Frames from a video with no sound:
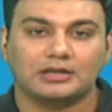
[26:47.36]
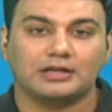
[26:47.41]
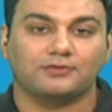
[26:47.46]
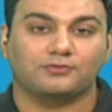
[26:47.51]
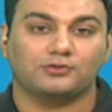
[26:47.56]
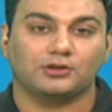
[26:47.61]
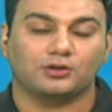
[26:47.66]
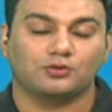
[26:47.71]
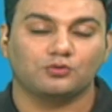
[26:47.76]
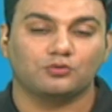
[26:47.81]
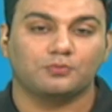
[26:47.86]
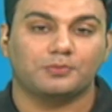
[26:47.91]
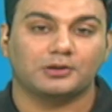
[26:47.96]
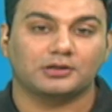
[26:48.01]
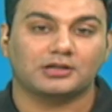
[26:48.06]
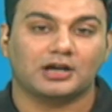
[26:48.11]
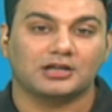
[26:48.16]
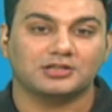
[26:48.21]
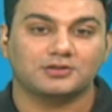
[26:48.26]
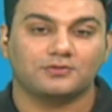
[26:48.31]
if they do, but
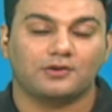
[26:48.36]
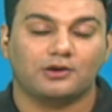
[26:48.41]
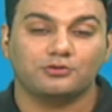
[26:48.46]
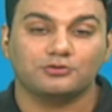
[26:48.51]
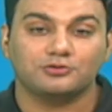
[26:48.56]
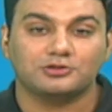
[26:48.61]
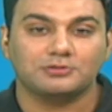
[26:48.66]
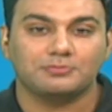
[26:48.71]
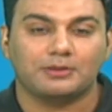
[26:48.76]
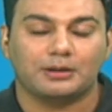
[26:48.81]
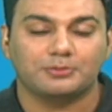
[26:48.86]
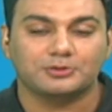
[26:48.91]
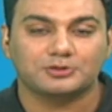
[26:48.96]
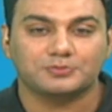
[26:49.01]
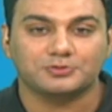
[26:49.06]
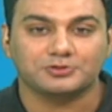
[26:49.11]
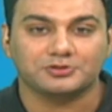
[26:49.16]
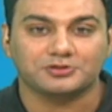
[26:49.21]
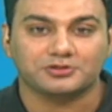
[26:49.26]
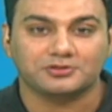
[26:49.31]
Kashif, how do you see Babar's
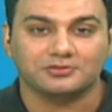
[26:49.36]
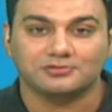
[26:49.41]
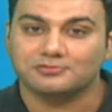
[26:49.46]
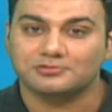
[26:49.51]
position?